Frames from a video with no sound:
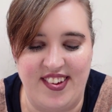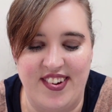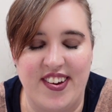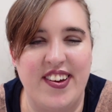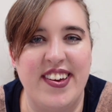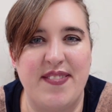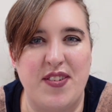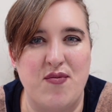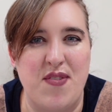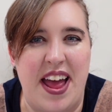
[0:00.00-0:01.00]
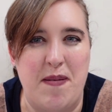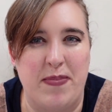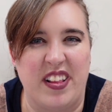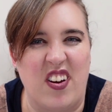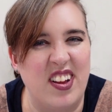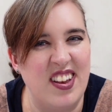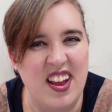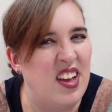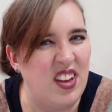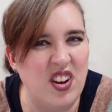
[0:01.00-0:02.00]
you know, if you ramble on.
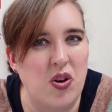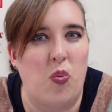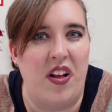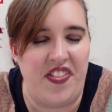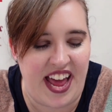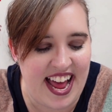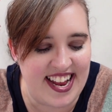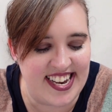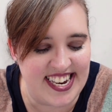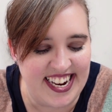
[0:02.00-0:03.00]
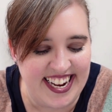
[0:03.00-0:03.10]
You don't want that.